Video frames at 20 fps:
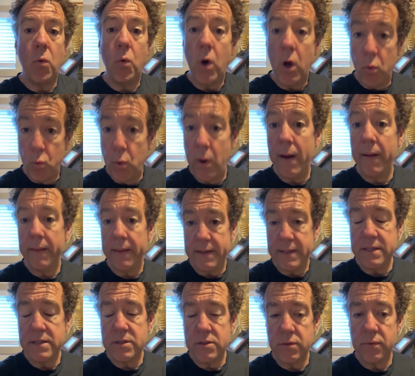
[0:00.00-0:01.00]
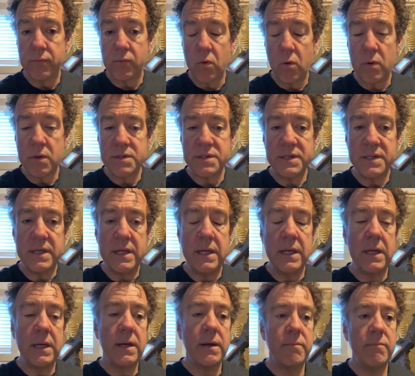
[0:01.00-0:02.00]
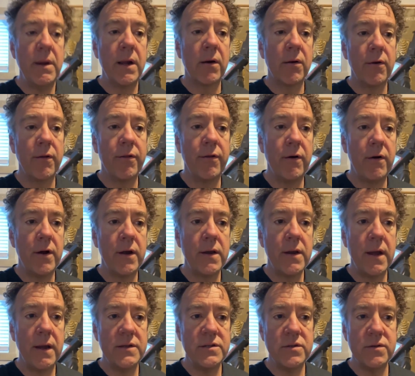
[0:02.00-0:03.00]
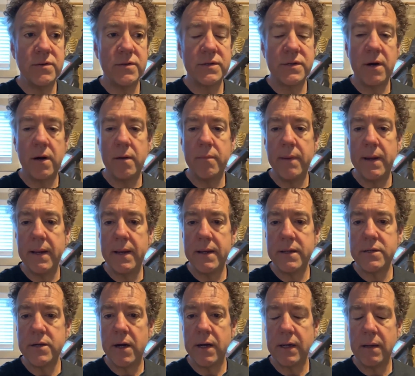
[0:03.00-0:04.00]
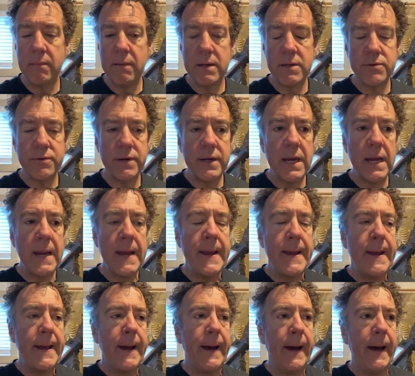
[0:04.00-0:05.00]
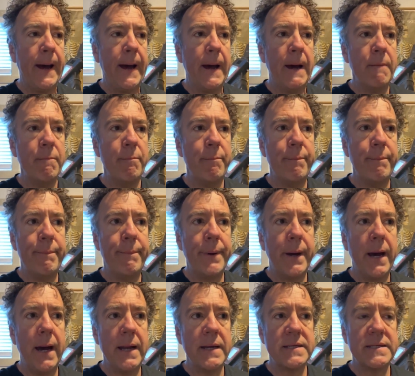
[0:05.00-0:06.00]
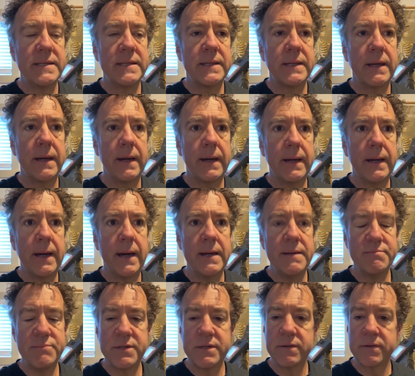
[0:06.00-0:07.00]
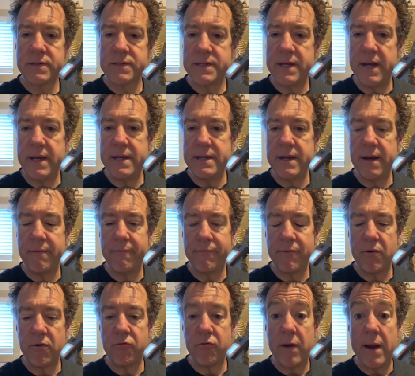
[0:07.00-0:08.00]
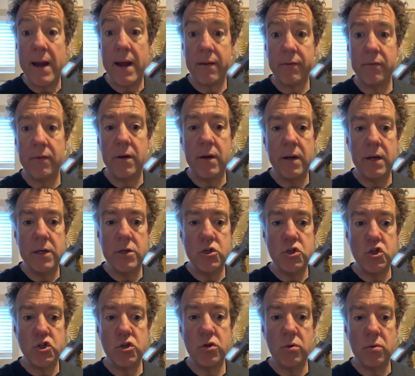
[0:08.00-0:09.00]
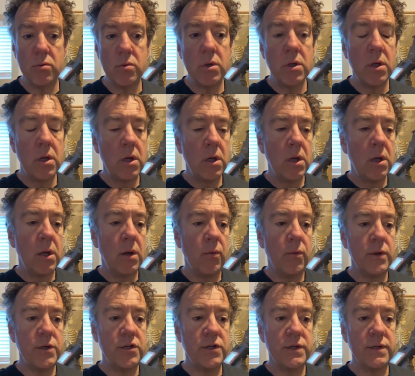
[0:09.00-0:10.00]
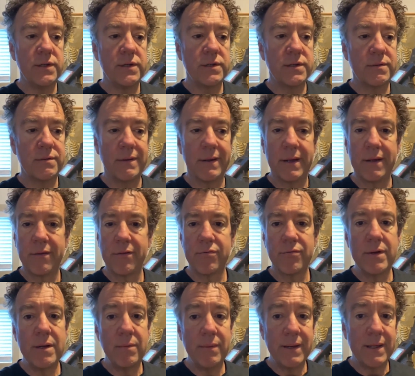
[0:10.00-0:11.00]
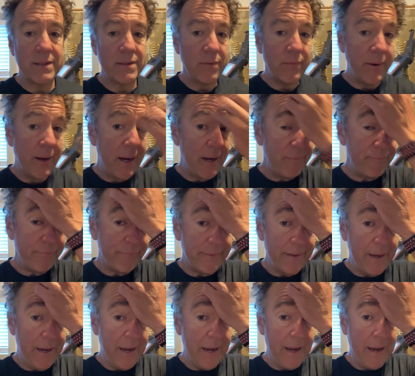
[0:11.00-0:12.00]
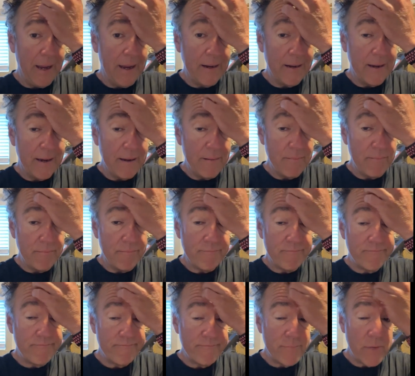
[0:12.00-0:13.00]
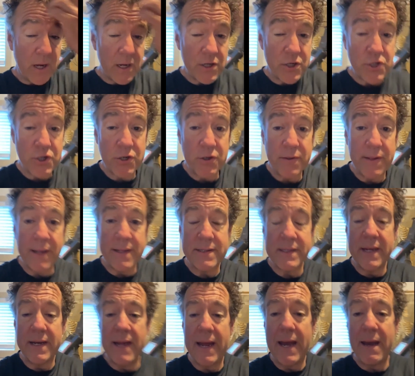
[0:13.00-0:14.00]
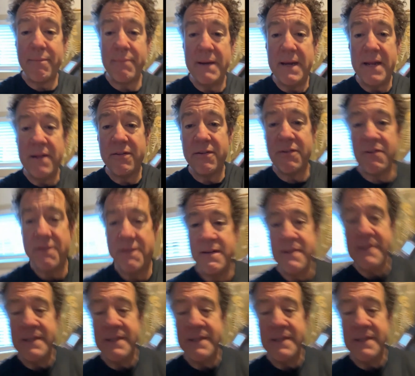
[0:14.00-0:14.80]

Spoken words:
while I didn't do, of course, the marathon, as you saw in my documentary, but I'm still signed up for a triathlon in June, which is like 3 weeks away, and I'm not sure that's going to happen either.